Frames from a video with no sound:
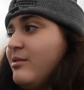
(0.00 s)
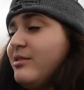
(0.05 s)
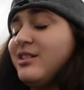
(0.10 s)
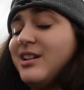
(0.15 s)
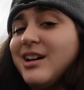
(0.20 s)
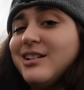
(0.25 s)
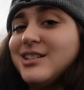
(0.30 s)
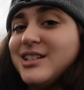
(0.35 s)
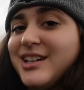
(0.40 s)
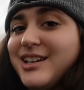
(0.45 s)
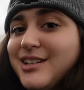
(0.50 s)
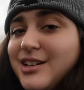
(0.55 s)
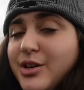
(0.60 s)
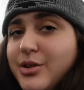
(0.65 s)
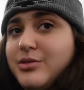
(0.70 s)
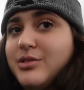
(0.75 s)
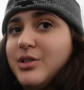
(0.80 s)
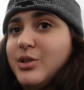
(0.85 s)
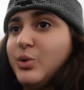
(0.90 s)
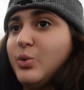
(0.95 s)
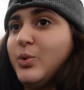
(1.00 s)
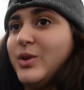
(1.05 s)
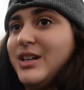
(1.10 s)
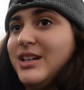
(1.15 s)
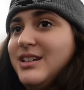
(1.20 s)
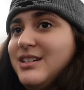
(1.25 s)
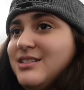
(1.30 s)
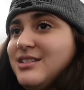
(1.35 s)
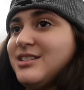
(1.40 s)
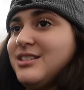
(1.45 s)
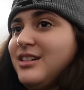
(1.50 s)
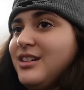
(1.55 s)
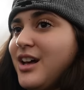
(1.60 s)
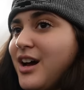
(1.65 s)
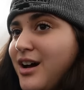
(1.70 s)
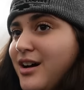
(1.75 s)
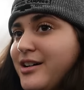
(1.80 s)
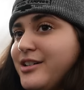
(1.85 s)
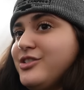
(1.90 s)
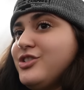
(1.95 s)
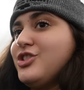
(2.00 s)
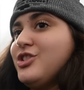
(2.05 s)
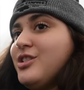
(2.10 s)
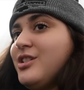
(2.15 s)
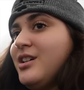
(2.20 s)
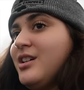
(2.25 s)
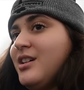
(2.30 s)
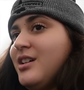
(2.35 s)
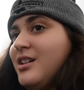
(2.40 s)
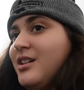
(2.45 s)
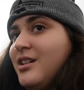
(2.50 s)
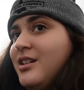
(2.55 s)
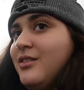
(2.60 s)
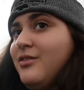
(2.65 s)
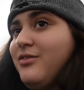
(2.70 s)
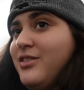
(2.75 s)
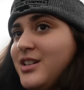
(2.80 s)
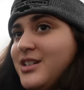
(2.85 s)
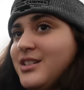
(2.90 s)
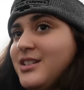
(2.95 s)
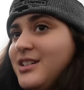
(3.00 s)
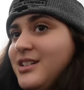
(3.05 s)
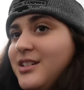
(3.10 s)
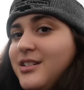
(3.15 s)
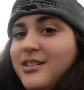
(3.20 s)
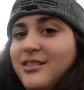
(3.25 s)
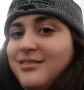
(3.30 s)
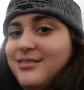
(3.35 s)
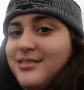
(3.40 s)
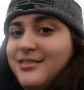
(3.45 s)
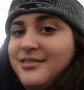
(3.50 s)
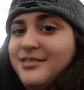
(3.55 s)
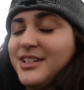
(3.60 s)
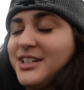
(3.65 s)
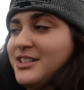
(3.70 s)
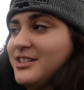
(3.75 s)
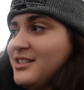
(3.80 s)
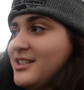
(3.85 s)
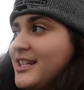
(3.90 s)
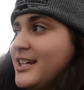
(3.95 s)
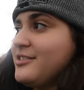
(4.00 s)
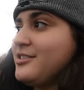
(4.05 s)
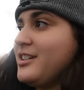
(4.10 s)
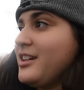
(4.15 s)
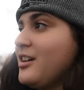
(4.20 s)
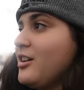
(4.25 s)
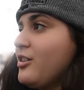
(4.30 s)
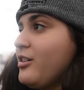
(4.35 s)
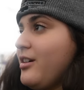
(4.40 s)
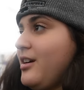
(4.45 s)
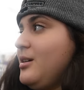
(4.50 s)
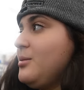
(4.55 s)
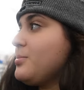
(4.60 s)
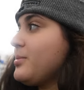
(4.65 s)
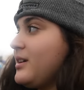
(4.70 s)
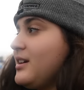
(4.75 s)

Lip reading: I would not say no to Wheaton's Lodge visit because it sounds like a great